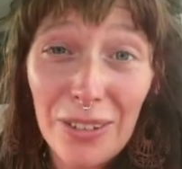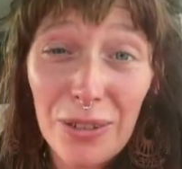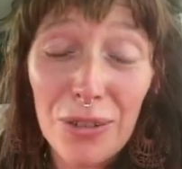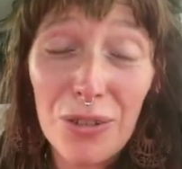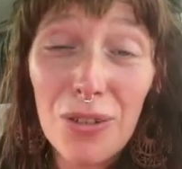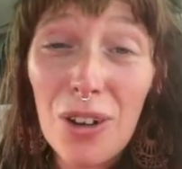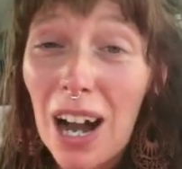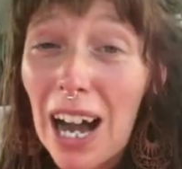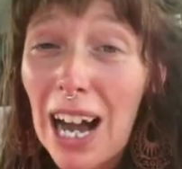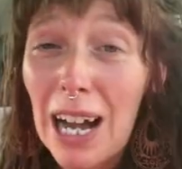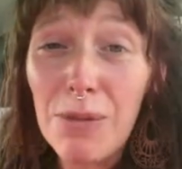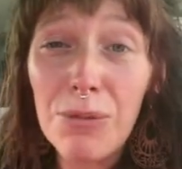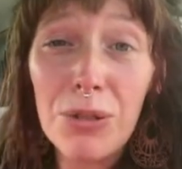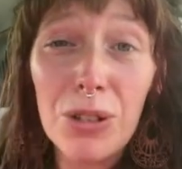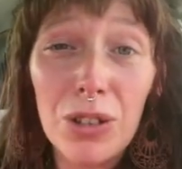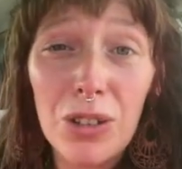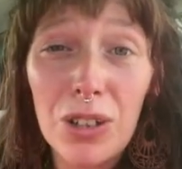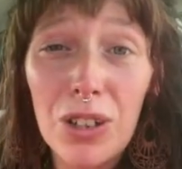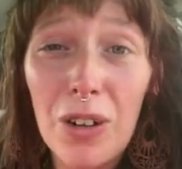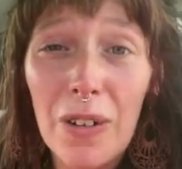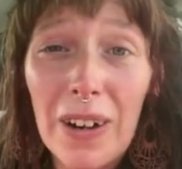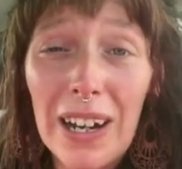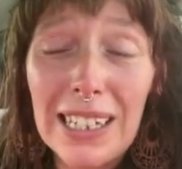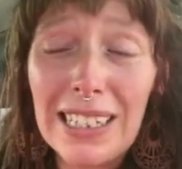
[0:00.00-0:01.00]
We've got
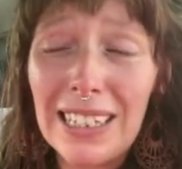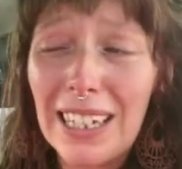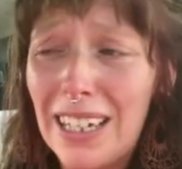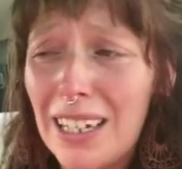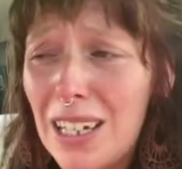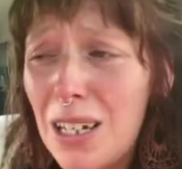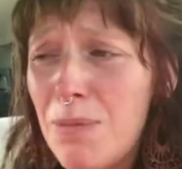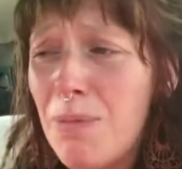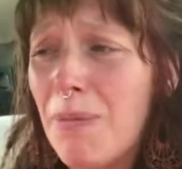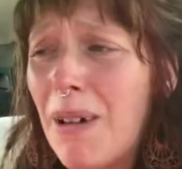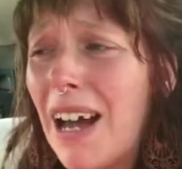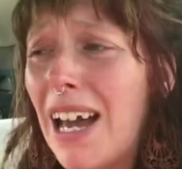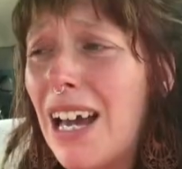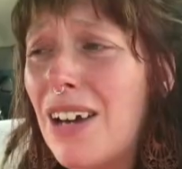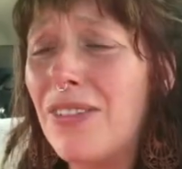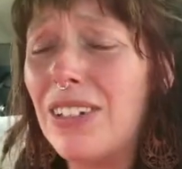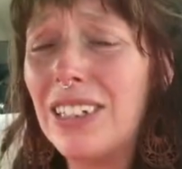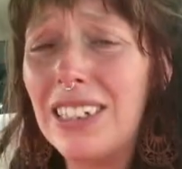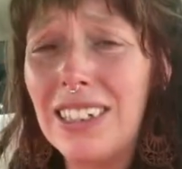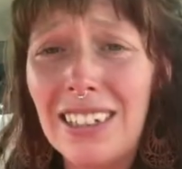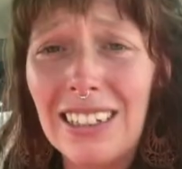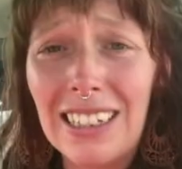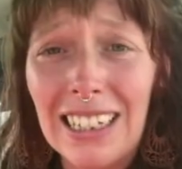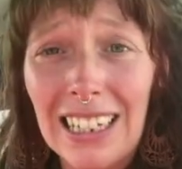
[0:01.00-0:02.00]
absolutely no idea. You might have a
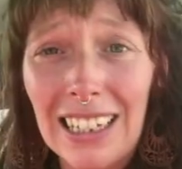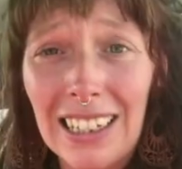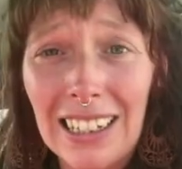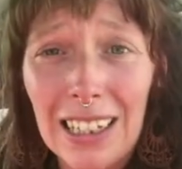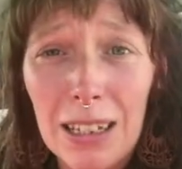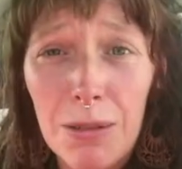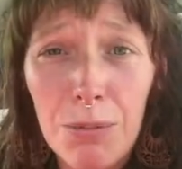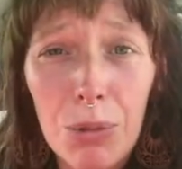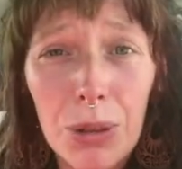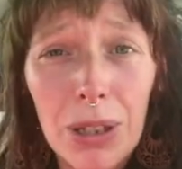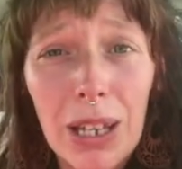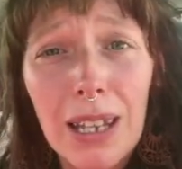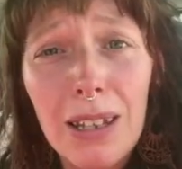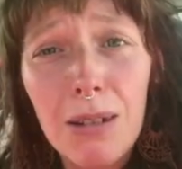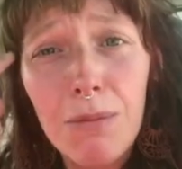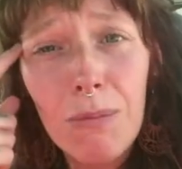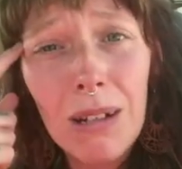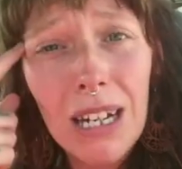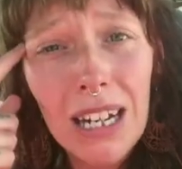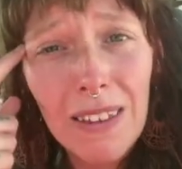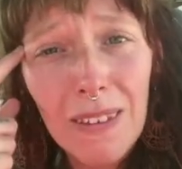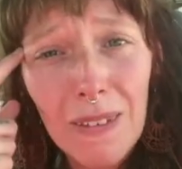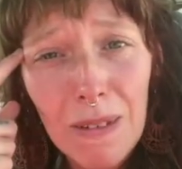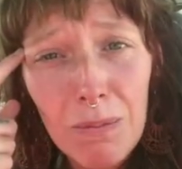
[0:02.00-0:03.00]
little inkling, but then the
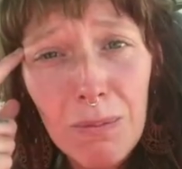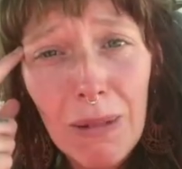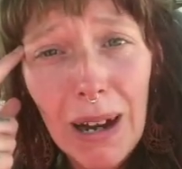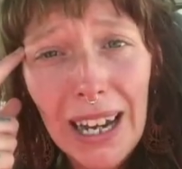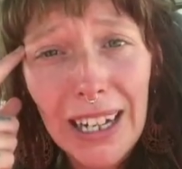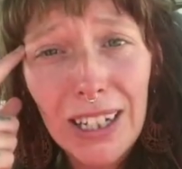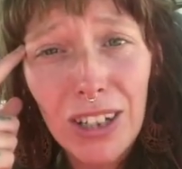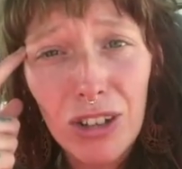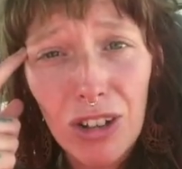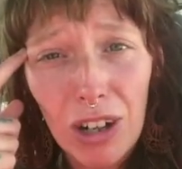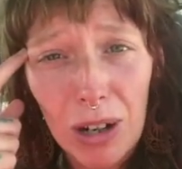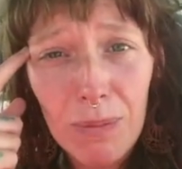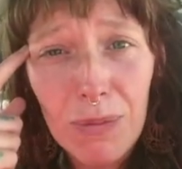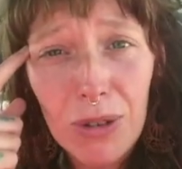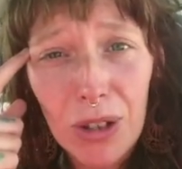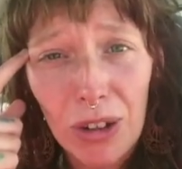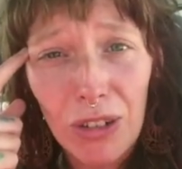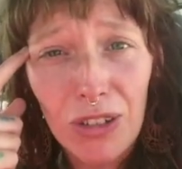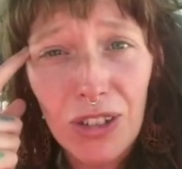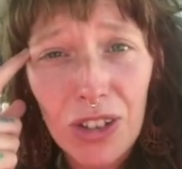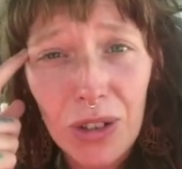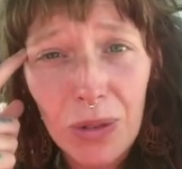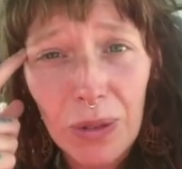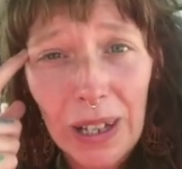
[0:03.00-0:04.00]
minute that the mind grabs
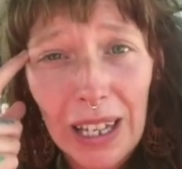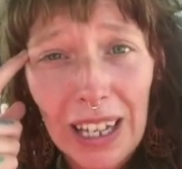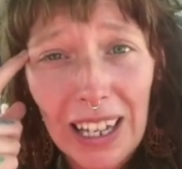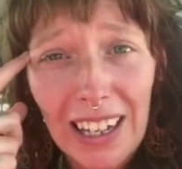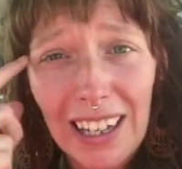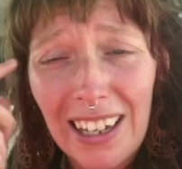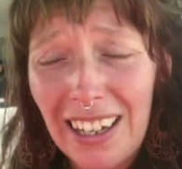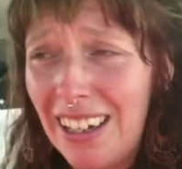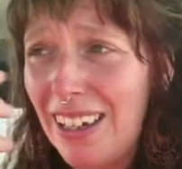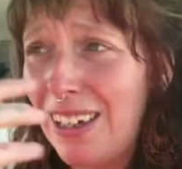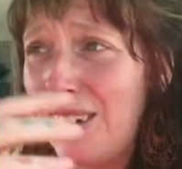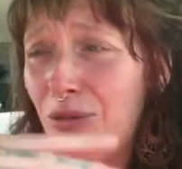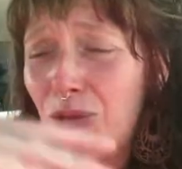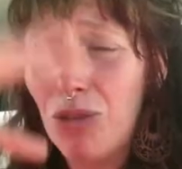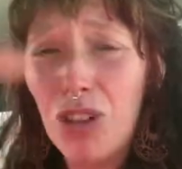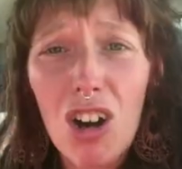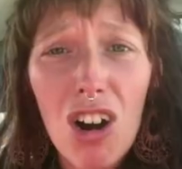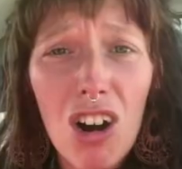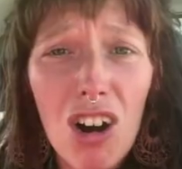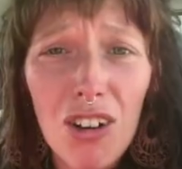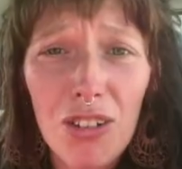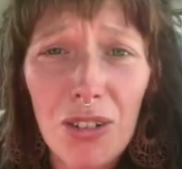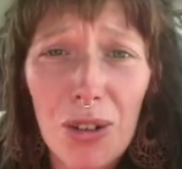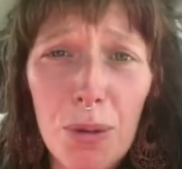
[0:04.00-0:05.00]
onto it,
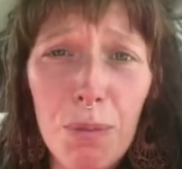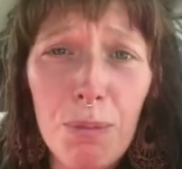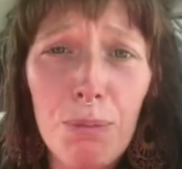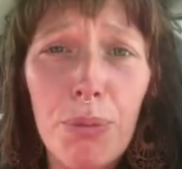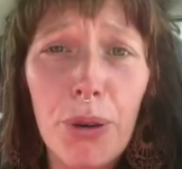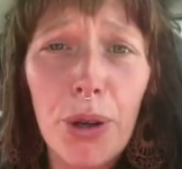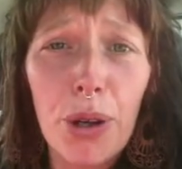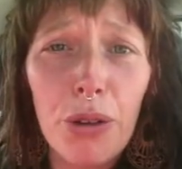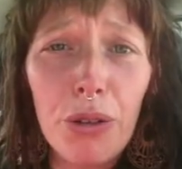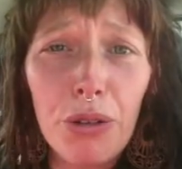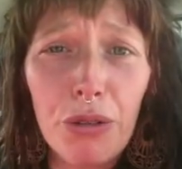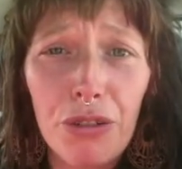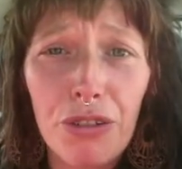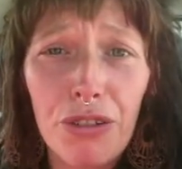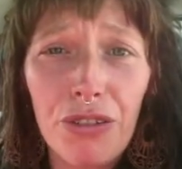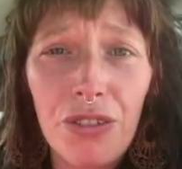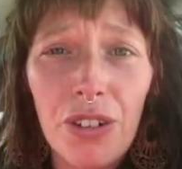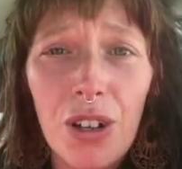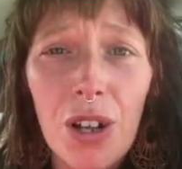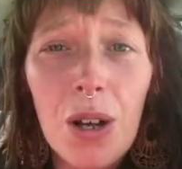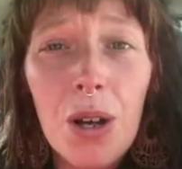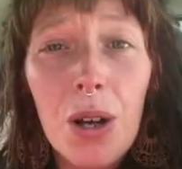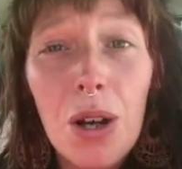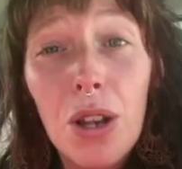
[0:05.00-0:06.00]
gone, poof.